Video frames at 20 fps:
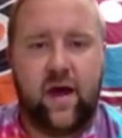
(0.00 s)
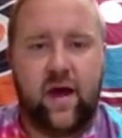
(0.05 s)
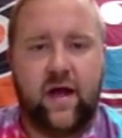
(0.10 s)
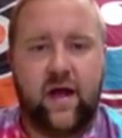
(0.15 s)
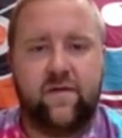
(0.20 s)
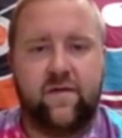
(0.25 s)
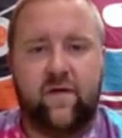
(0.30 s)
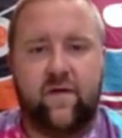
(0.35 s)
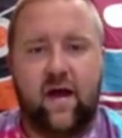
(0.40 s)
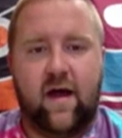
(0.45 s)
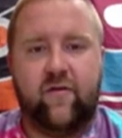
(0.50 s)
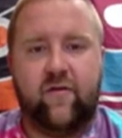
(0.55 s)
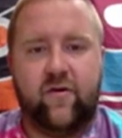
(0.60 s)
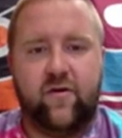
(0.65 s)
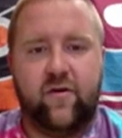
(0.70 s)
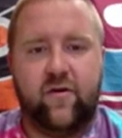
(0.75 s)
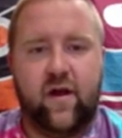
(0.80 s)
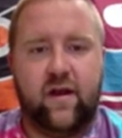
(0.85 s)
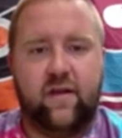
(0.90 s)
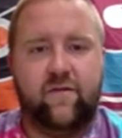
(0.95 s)

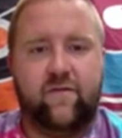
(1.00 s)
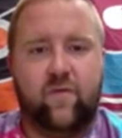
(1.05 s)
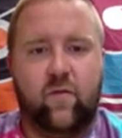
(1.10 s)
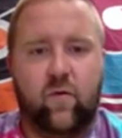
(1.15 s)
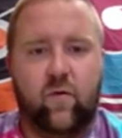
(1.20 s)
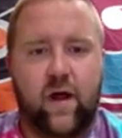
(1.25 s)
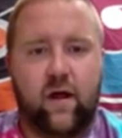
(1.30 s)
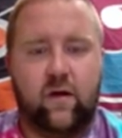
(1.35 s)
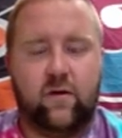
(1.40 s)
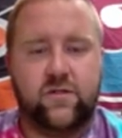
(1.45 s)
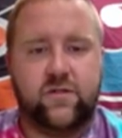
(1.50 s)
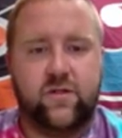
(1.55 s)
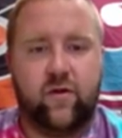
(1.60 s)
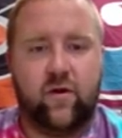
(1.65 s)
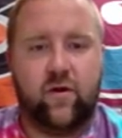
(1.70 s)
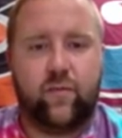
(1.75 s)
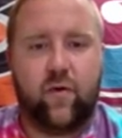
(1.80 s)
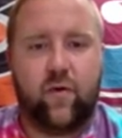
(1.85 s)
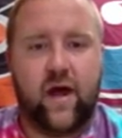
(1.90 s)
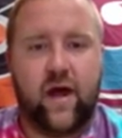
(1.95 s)
$594 to their
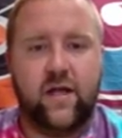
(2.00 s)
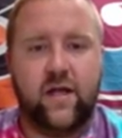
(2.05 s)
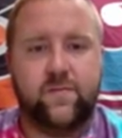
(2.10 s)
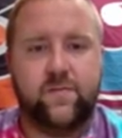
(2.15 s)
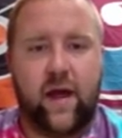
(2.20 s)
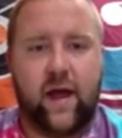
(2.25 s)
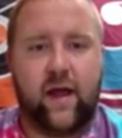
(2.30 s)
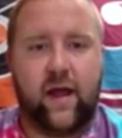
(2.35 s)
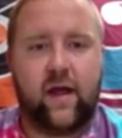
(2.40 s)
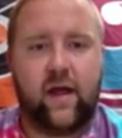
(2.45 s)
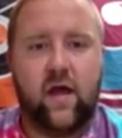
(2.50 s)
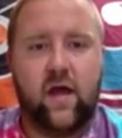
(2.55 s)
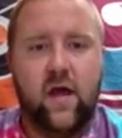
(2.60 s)
prize bank.